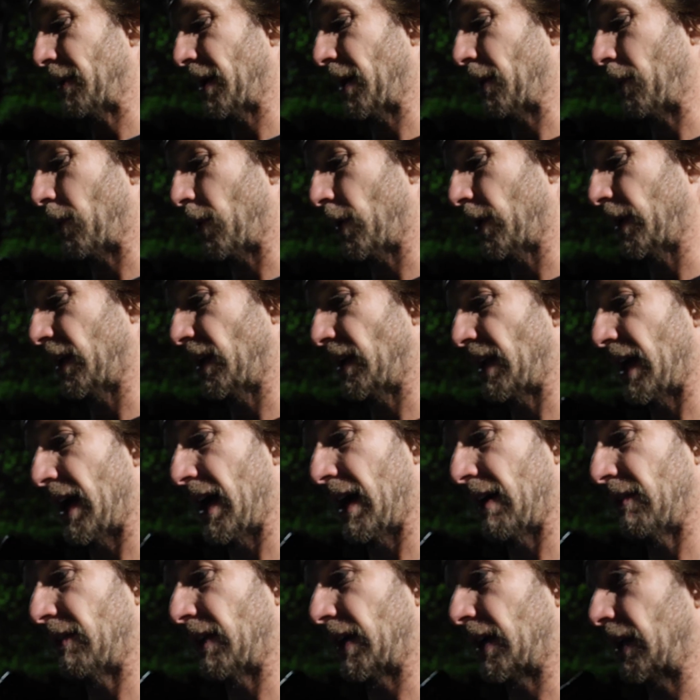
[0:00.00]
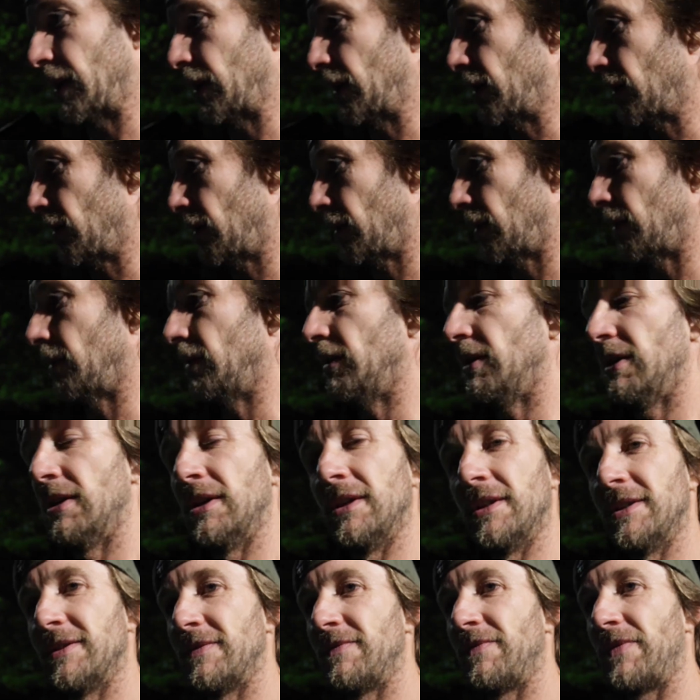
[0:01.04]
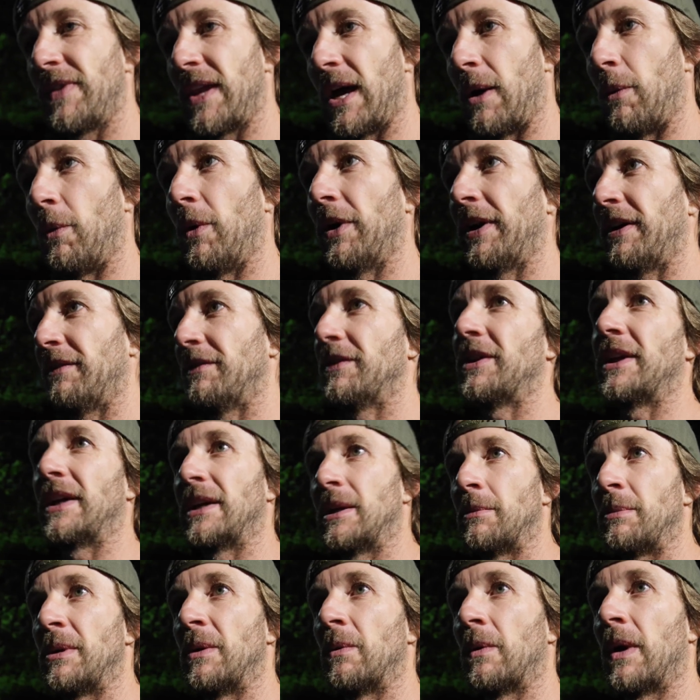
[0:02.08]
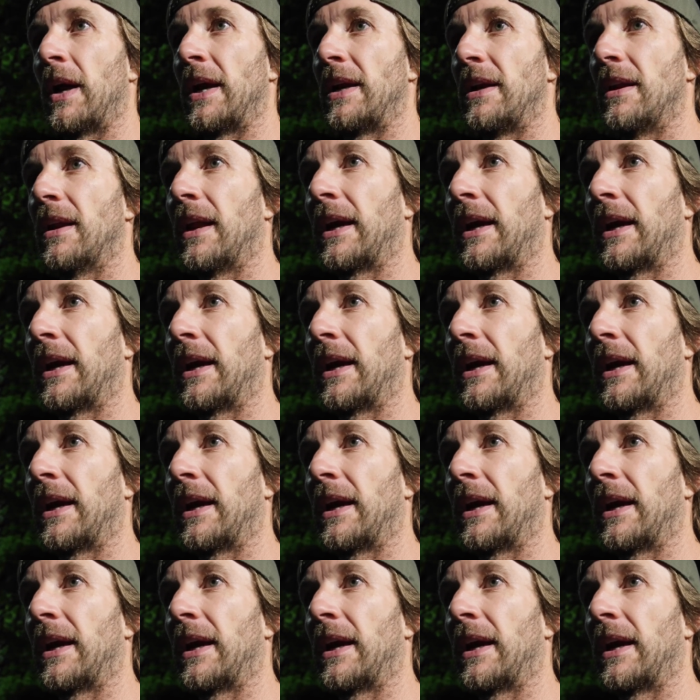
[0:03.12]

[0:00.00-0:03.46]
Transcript: but I wanted to have like a little, I want everything to be right.